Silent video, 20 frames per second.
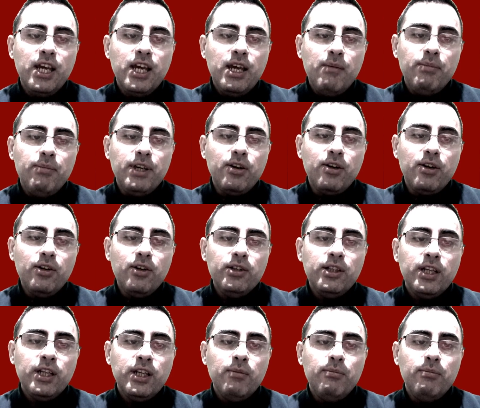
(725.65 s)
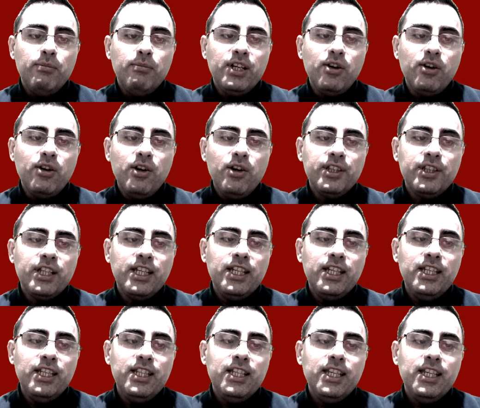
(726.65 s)
because
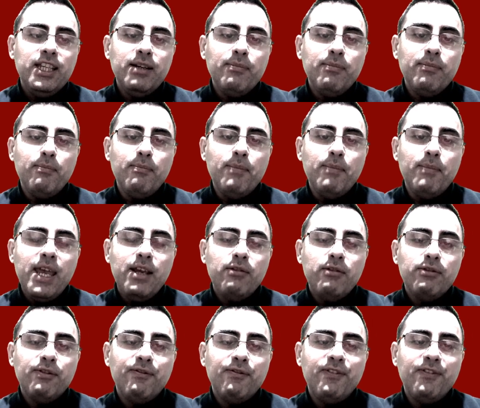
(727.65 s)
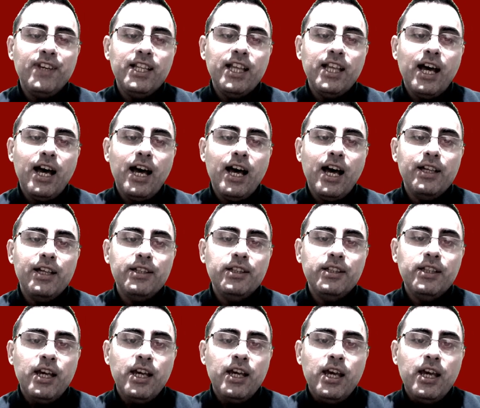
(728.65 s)
eating makes feel us